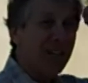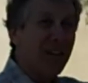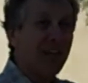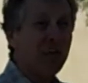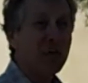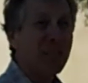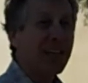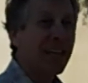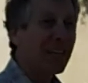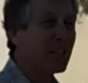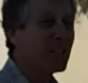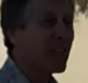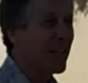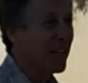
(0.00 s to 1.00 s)
of Government
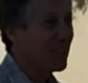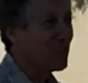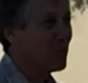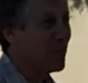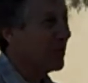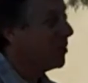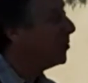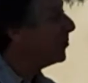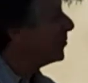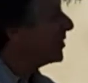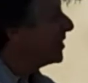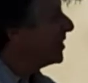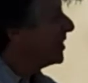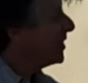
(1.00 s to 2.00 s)
Energy Expo,
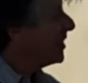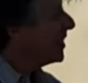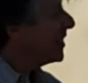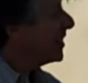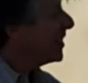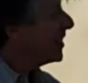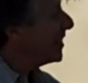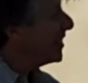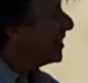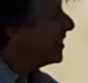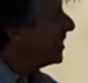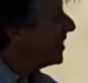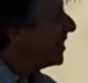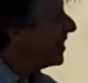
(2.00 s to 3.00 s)
and